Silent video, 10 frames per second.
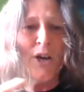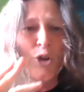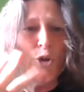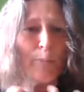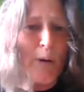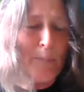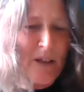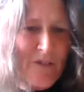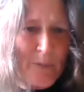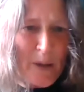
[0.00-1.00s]
You're
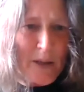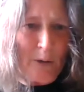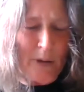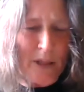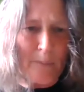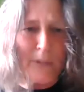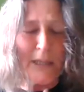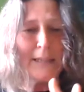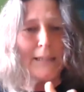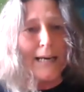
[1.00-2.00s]
probably familiar with them. The
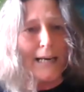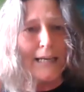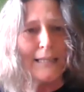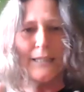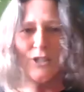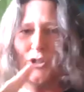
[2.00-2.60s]
stats,